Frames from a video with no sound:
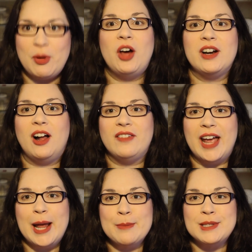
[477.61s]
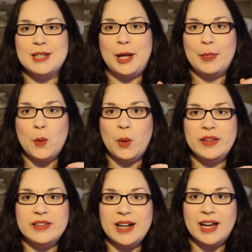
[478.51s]
bought it off of Amazon, the
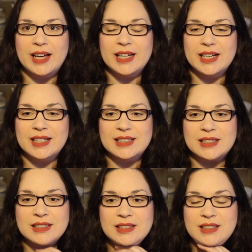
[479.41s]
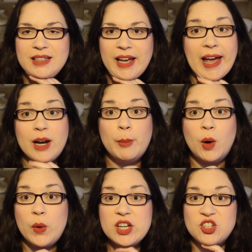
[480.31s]
one that I uh, had on
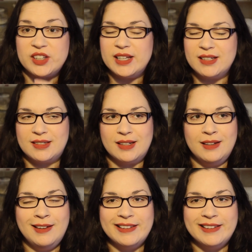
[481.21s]
my wish list.